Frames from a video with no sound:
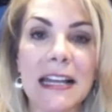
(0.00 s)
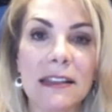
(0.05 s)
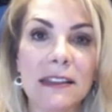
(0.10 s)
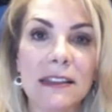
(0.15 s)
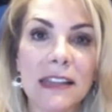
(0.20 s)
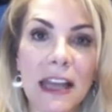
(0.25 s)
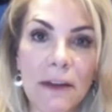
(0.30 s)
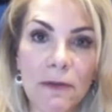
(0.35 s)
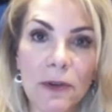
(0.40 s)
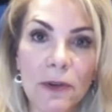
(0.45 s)

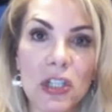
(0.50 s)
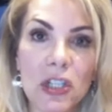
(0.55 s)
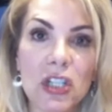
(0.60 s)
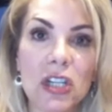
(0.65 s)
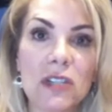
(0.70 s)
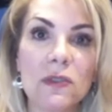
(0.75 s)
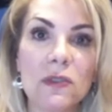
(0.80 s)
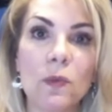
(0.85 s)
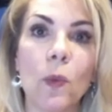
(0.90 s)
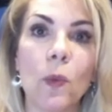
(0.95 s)
Leverage
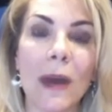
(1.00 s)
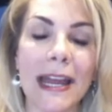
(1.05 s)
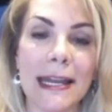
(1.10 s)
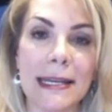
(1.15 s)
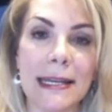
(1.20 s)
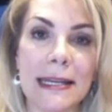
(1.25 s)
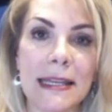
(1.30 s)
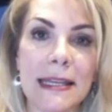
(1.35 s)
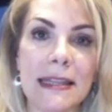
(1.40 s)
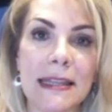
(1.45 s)
is
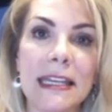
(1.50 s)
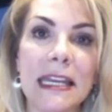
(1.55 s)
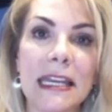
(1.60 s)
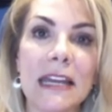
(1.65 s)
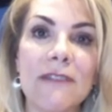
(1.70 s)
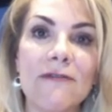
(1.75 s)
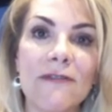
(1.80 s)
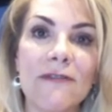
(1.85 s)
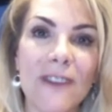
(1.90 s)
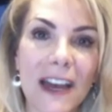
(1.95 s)
when the
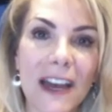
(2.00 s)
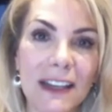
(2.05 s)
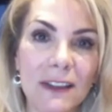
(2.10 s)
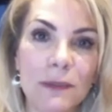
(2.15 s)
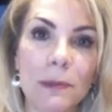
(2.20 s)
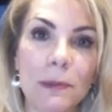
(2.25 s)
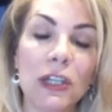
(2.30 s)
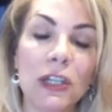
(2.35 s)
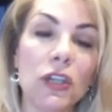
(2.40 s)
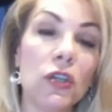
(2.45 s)

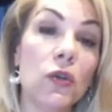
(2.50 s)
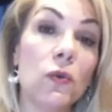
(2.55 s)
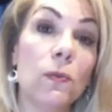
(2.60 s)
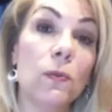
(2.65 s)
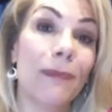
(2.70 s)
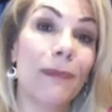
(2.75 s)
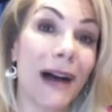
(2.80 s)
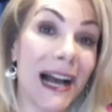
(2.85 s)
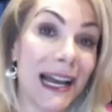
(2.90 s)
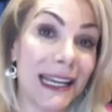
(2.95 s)
investment
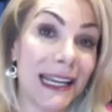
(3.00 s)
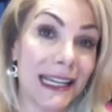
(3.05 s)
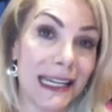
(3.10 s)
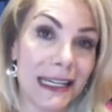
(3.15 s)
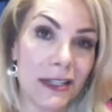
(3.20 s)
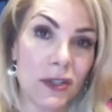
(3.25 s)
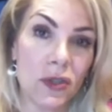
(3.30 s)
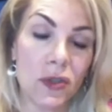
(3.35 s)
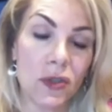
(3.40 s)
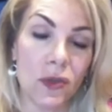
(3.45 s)
you buy
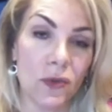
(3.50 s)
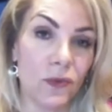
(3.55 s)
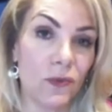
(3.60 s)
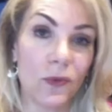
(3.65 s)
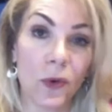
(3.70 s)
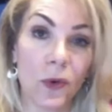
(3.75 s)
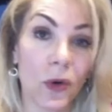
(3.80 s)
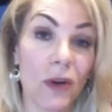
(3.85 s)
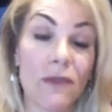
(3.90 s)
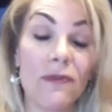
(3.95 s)
into
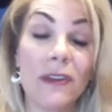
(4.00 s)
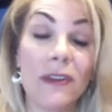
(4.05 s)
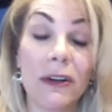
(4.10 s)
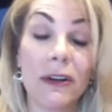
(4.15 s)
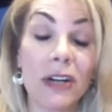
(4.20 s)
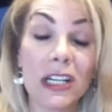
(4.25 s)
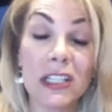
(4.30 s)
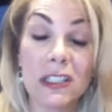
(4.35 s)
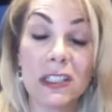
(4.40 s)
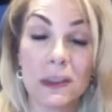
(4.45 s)
for a
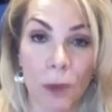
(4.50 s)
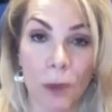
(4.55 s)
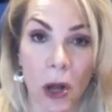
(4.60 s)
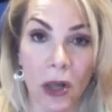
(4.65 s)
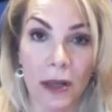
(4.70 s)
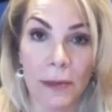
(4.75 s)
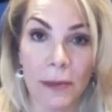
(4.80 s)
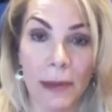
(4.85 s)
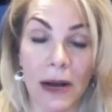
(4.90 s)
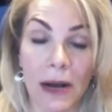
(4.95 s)
very
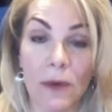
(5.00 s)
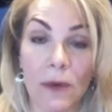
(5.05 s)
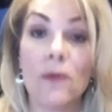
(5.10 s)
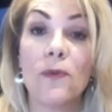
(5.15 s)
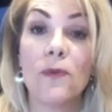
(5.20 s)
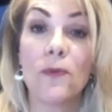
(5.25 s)
small amount.